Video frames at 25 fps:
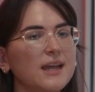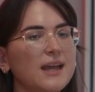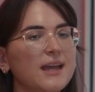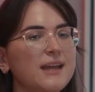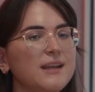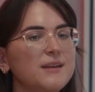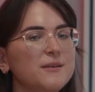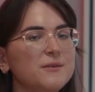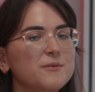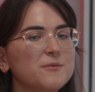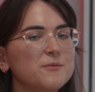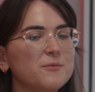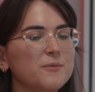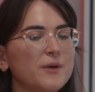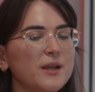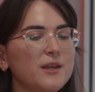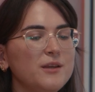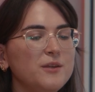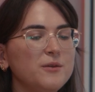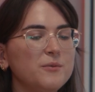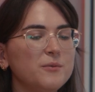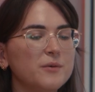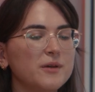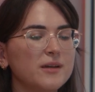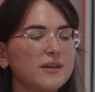And when
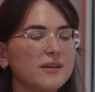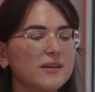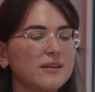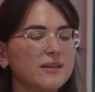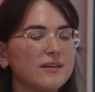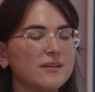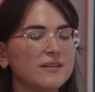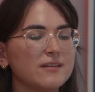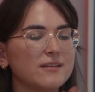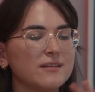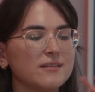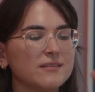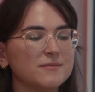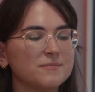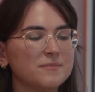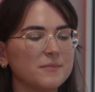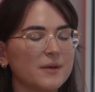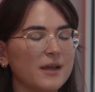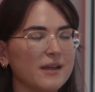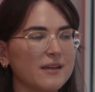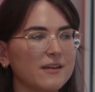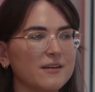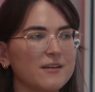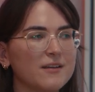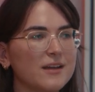you were,
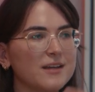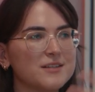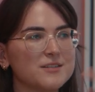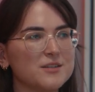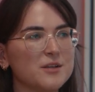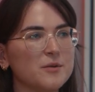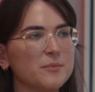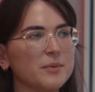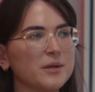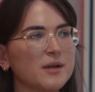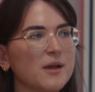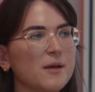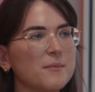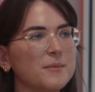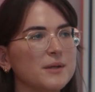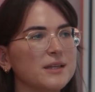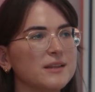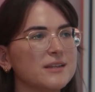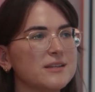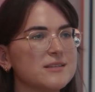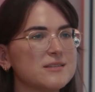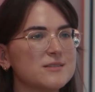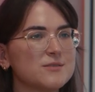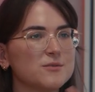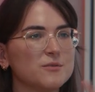becoming
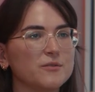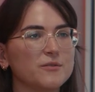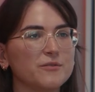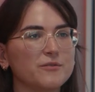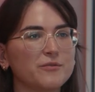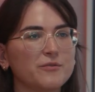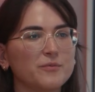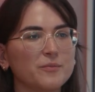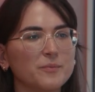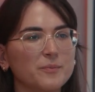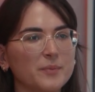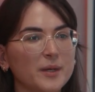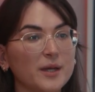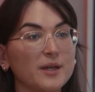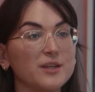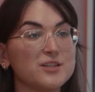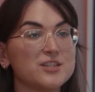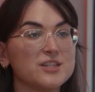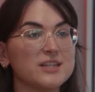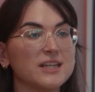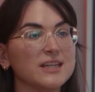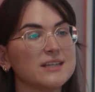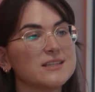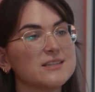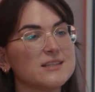this sort of
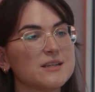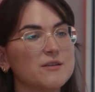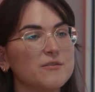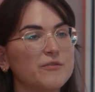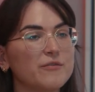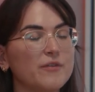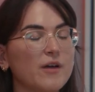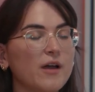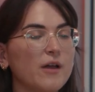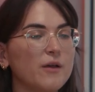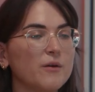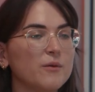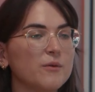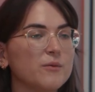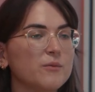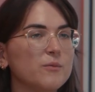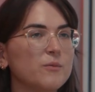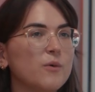burgeoning cinephile,